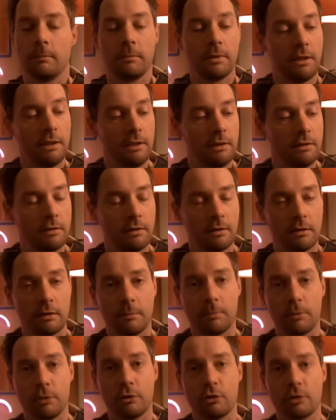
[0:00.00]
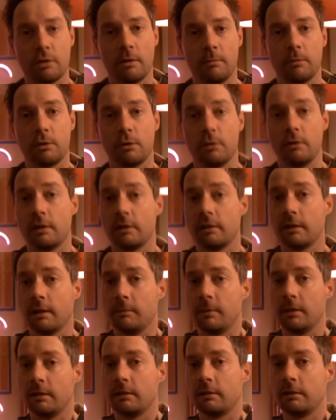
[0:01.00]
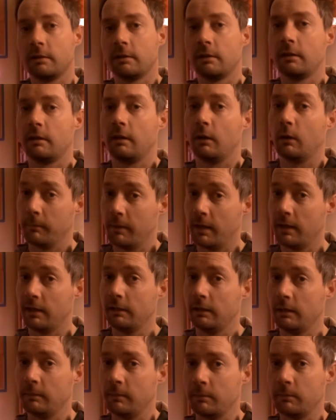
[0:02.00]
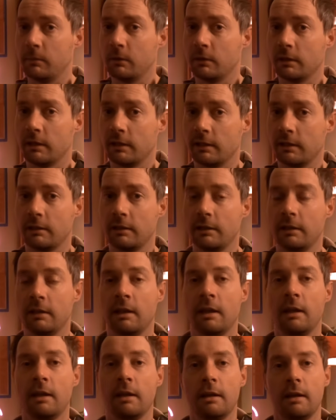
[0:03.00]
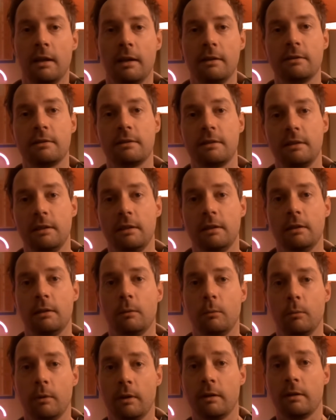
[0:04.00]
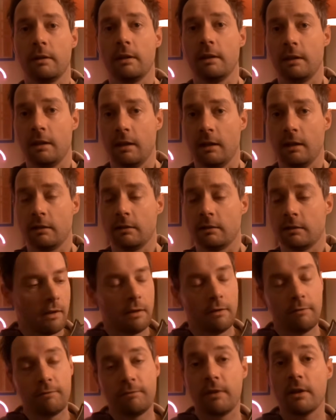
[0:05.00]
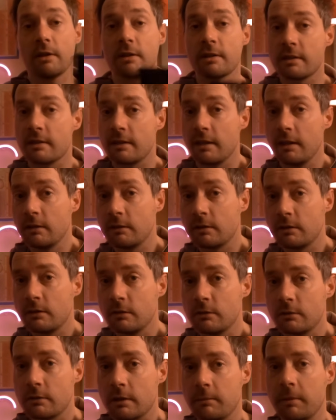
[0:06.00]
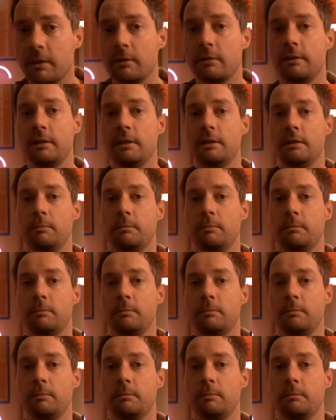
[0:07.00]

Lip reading: keen to push them to their limit, or my limit more likely, and see where they get. The first thing to note about these